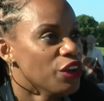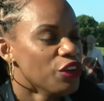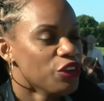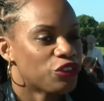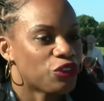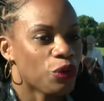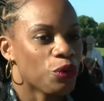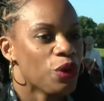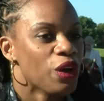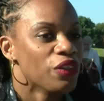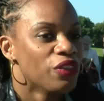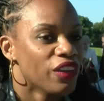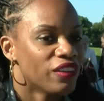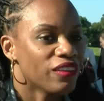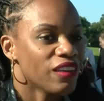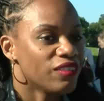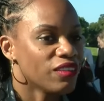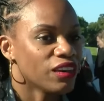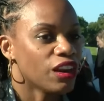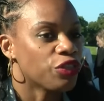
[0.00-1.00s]
So this
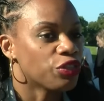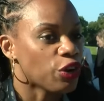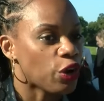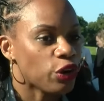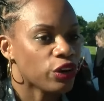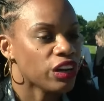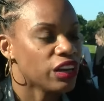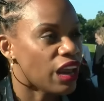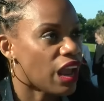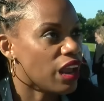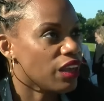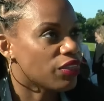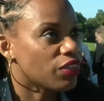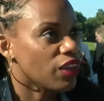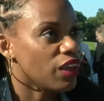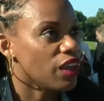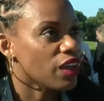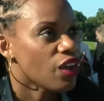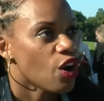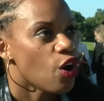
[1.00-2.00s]
isn't a 30-day
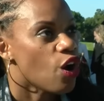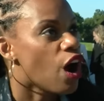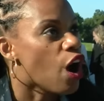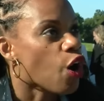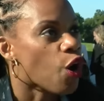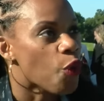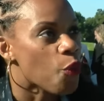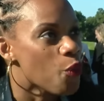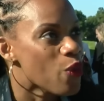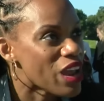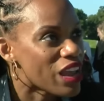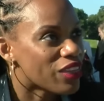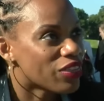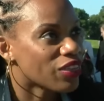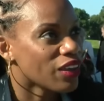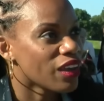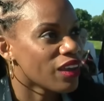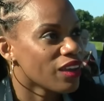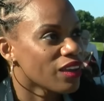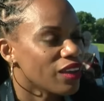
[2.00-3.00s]
thing or a week
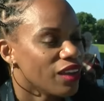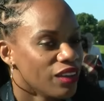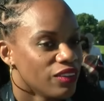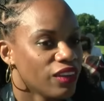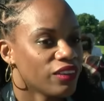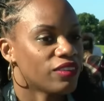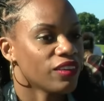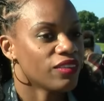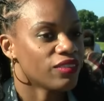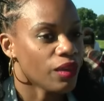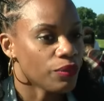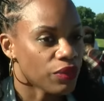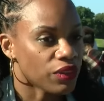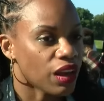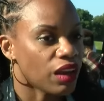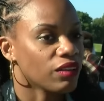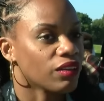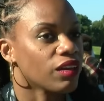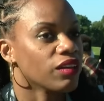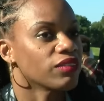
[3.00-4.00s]
thing. This is something
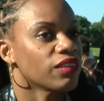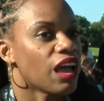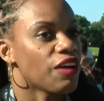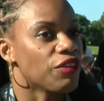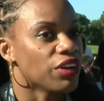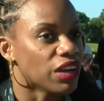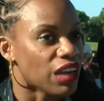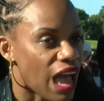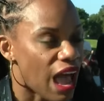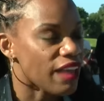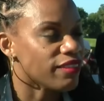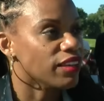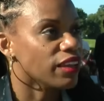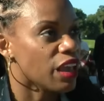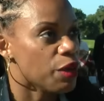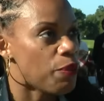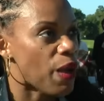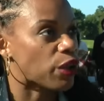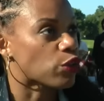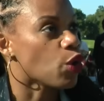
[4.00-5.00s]
that's going to have a lasting
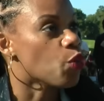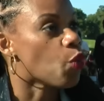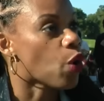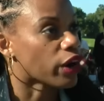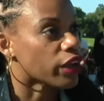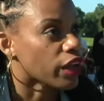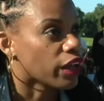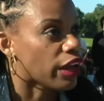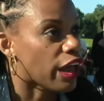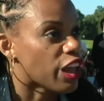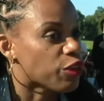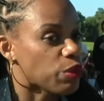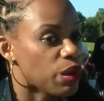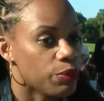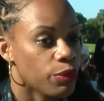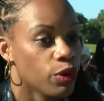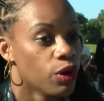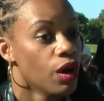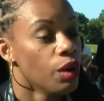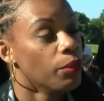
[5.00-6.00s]
impact on working class
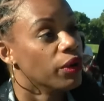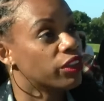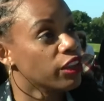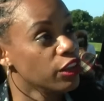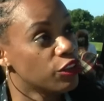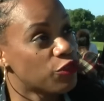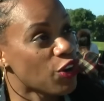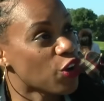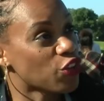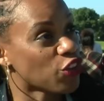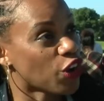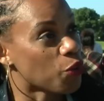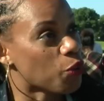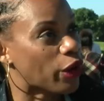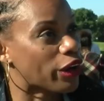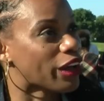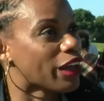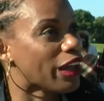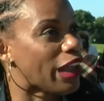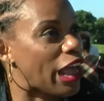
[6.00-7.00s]
people. But these folks aren't
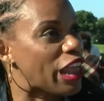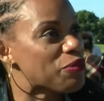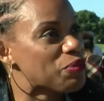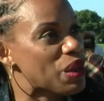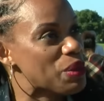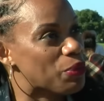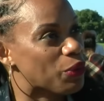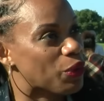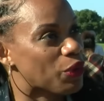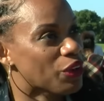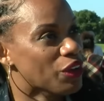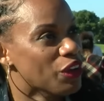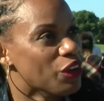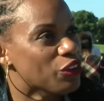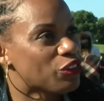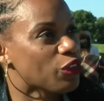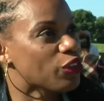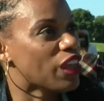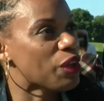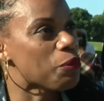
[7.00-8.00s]
working class people,
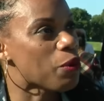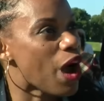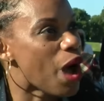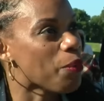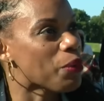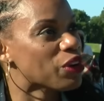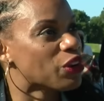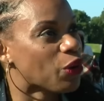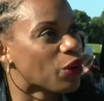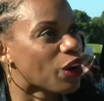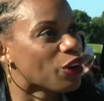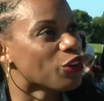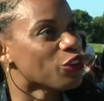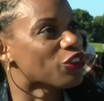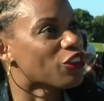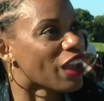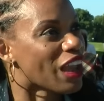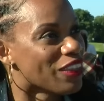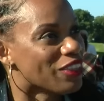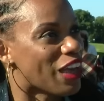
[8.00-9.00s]
so they probably don't
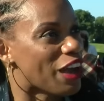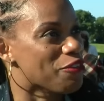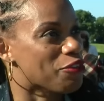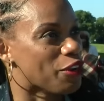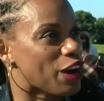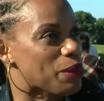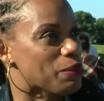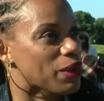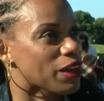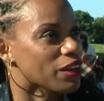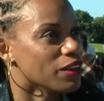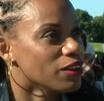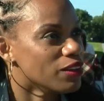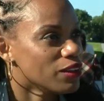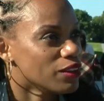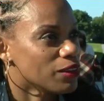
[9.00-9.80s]
understand that framing.